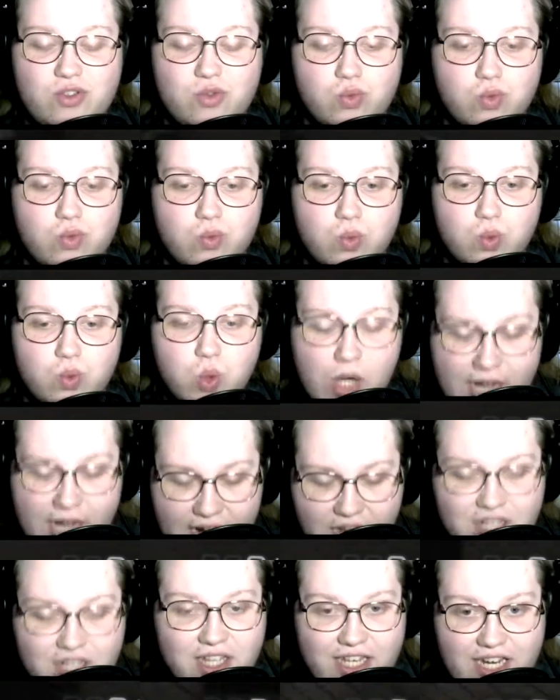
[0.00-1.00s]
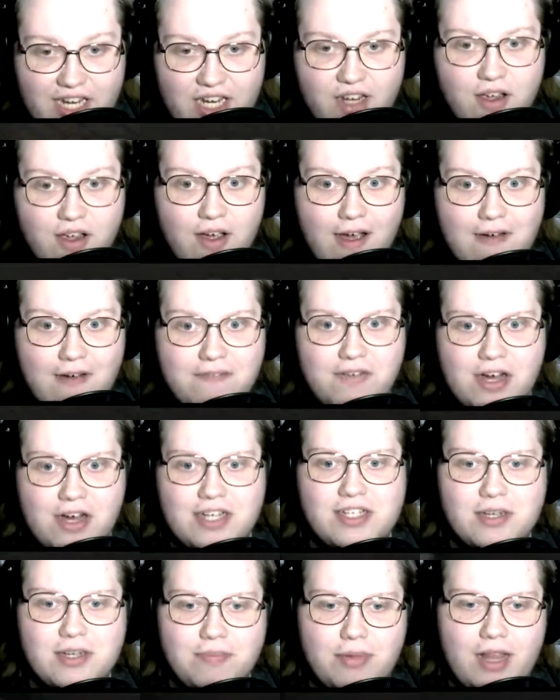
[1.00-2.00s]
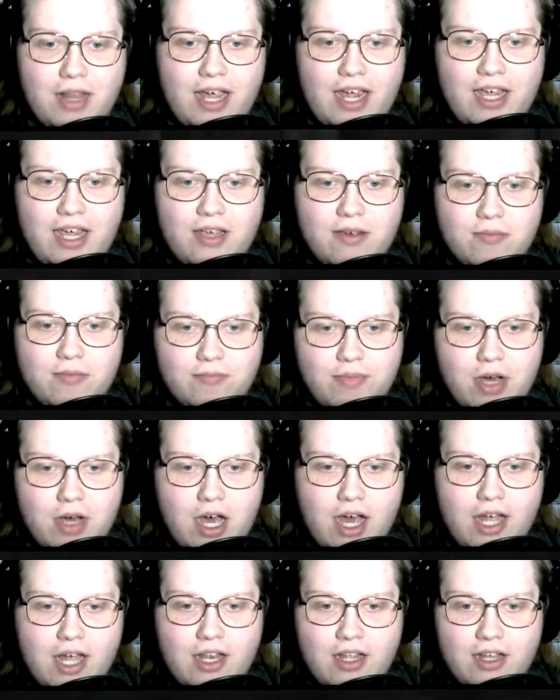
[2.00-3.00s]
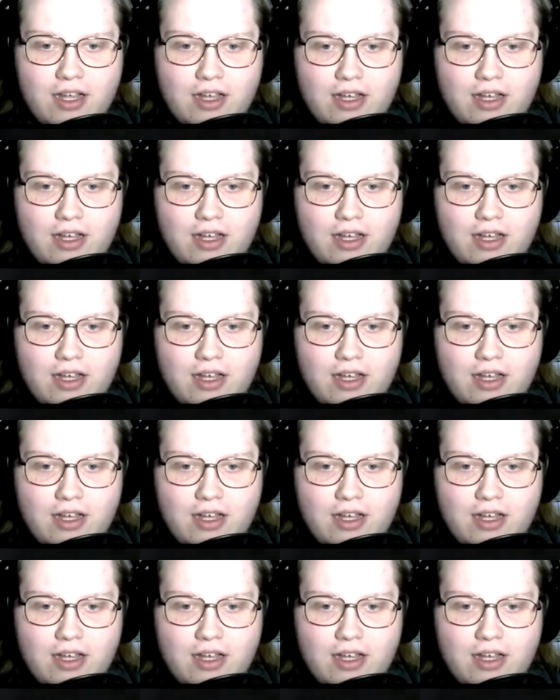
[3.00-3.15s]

really fun to play, but